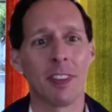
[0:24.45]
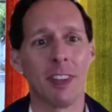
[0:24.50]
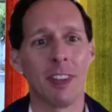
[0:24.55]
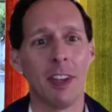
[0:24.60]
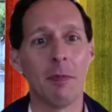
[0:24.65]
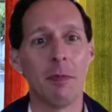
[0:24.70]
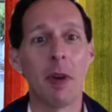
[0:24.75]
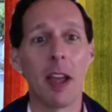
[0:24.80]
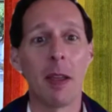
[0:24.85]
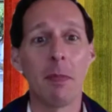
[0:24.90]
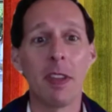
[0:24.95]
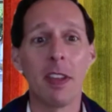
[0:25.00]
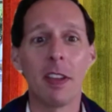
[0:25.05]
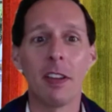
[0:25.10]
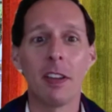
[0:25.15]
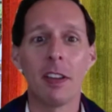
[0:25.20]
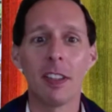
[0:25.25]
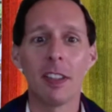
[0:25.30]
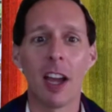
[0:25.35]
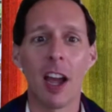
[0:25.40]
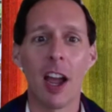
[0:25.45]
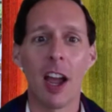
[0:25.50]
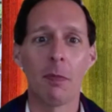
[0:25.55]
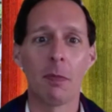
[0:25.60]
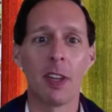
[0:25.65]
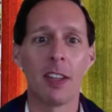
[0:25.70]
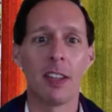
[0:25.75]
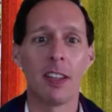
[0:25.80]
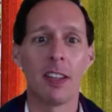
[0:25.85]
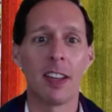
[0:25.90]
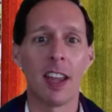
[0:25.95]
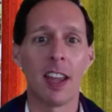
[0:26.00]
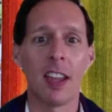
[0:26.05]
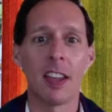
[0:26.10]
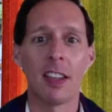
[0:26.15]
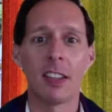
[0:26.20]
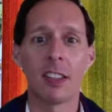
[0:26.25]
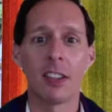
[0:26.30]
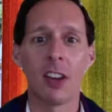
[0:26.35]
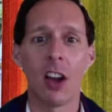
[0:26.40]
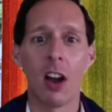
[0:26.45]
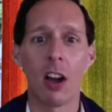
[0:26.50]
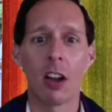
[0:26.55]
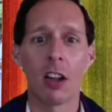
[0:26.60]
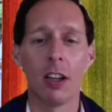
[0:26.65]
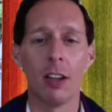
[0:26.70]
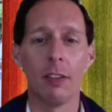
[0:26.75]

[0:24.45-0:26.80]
it might be a good time to take stock